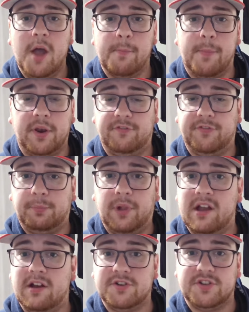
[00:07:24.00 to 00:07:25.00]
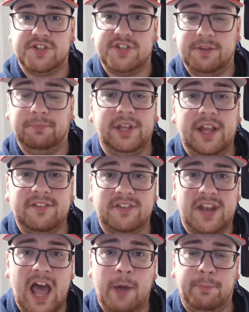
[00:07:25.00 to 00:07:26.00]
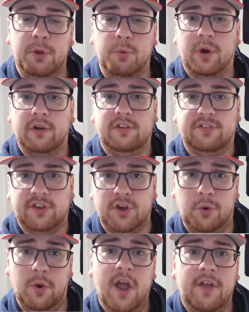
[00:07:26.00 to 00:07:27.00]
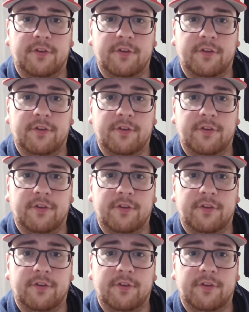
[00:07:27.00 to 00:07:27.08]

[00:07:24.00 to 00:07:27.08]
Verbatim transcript: but if the player just simply isn't happy where he's to,